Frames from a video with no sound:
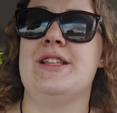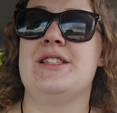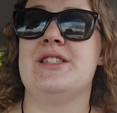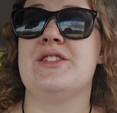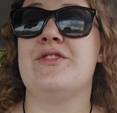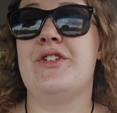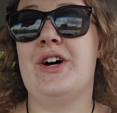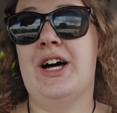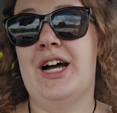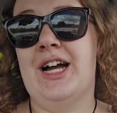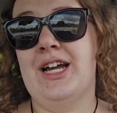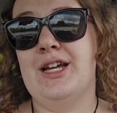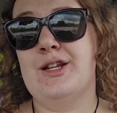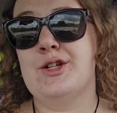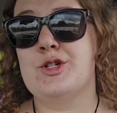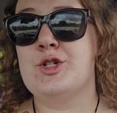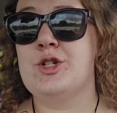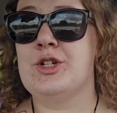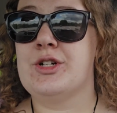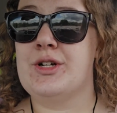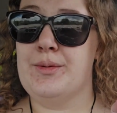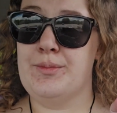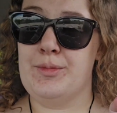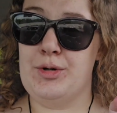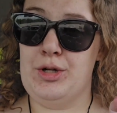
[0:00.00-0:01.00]
it's fine,
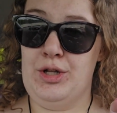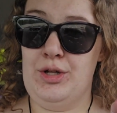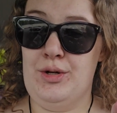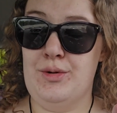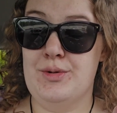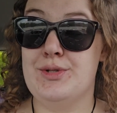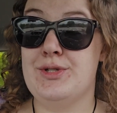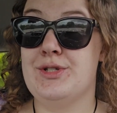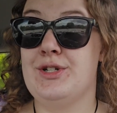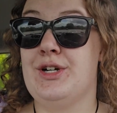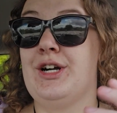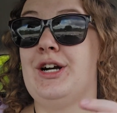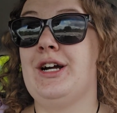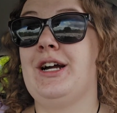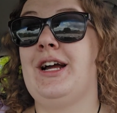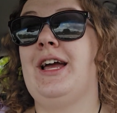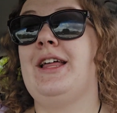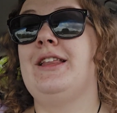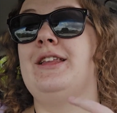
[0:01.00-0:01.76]
she'll come closer.